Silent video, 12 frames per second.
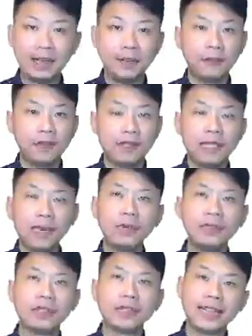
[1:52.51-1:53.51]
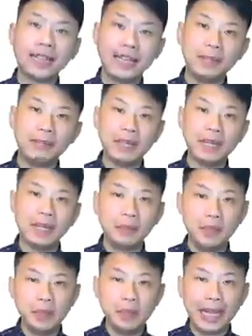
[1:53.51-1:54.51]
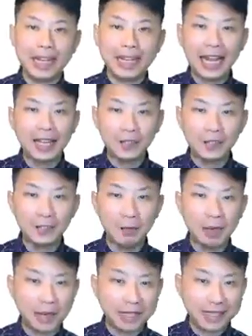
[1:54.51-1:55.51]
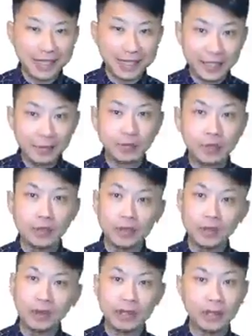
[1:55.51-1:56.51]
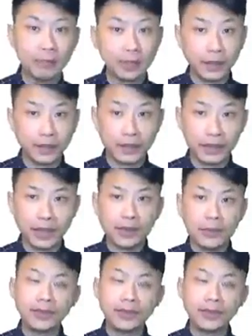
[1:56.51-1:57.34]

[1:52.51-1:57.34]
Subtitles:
For example, your client may come to you and ask you to build a system to store numbers.